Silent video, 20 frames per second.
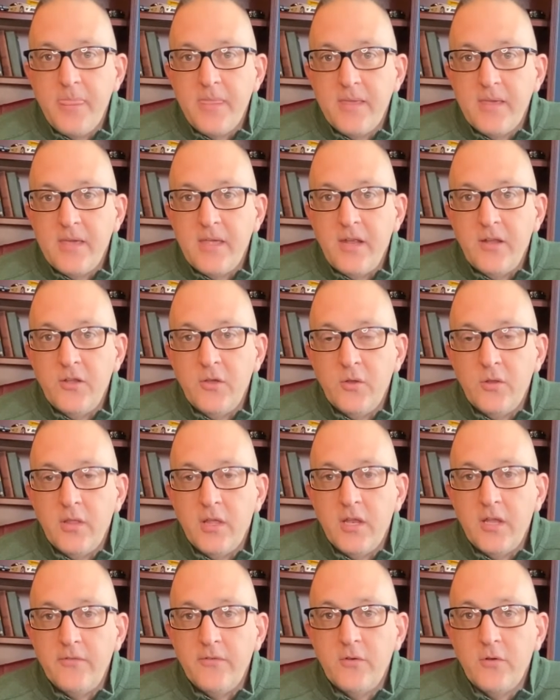And I know a lot
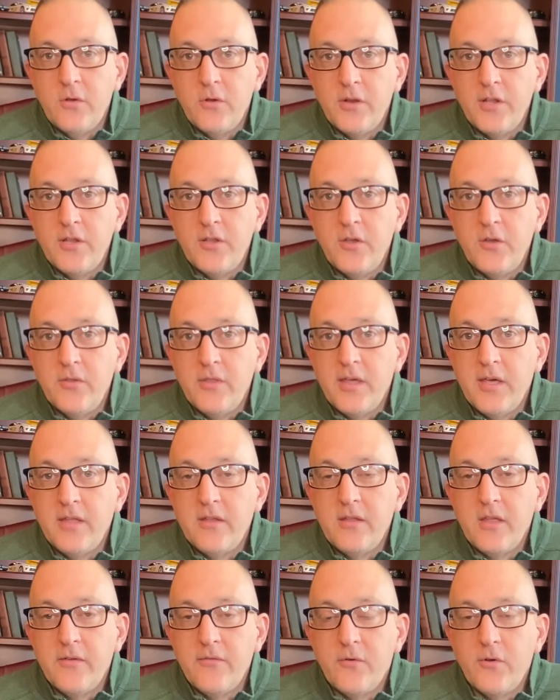of you already know that,
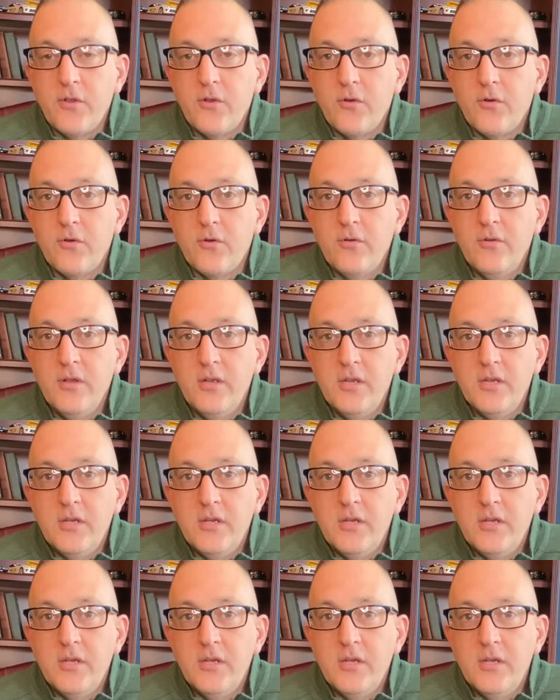and I've already heard